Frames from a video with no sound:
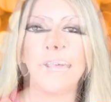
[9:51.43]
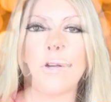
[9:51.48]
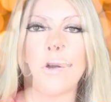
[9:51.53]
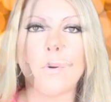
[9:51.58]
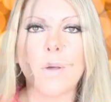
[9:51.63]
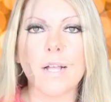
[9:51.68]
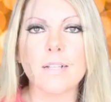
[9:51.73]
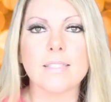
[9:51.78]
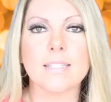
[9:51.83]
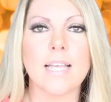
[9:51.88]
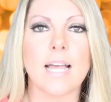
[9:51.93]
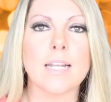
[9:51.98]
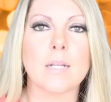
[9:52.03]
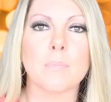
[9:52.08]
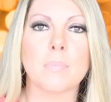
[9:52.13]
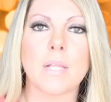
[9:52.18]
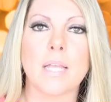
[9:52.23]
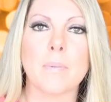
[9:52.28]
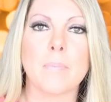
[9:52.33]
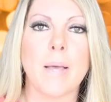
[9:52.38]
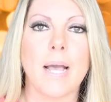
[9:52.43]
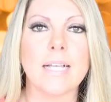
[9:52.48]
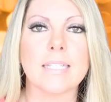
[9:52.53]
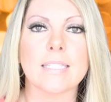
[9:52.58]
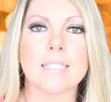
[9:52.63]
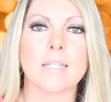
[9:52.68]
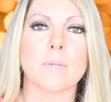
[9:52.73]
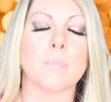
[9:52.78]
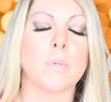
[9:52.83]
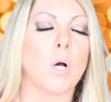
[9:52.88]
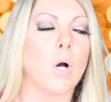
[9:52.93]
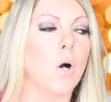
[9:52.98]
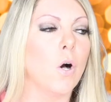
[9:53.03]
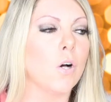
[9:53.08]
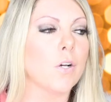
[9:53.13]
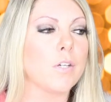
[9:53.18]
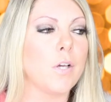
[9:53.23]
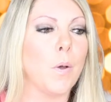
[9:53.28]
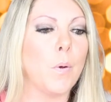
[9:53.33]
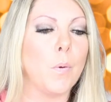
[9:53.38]
go outside and play
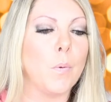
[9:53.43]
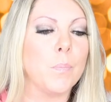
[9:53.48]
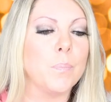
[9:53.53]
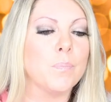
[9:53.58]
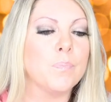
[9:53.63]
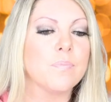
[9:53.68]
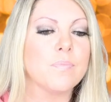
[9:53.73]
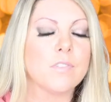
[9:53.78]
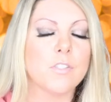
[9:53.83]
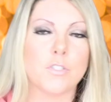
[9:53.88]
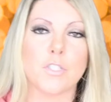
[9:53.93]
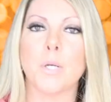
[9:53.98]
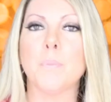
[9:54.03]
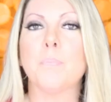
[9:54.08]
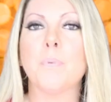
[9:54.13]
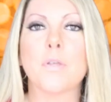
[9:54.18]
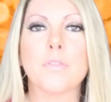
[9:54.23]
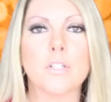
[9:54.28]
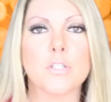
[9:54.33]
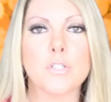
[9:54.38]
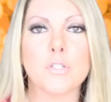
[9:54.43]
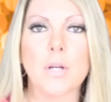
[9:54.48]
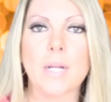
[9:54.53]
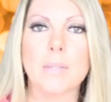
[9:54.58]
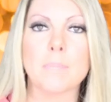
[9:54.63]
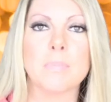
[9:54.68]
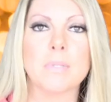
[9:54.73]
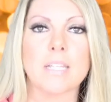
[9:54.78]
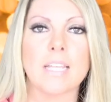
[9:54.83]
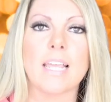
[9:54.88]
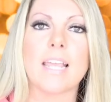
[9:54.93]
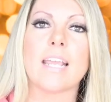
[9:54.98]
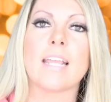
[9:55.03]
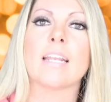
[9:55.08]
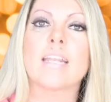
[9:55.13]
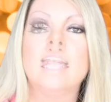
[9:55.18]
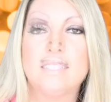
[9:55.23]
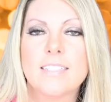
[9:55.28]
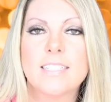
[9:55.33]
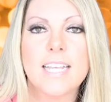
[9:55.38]
basketball, go jump on the trampoline.